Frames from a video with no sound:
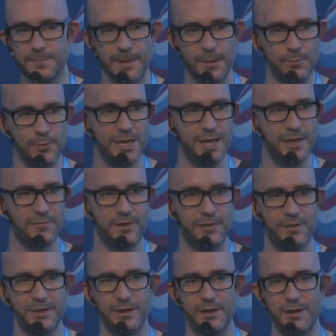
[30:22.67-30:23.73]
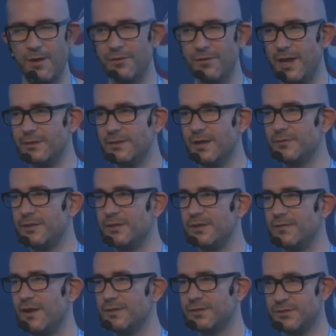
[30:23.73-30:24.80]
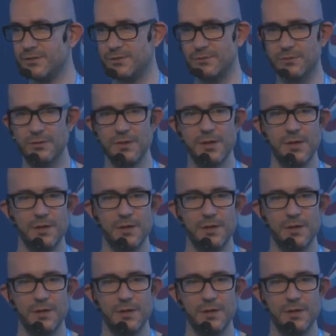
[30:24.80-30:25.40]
We gave, I think, around 800 devices to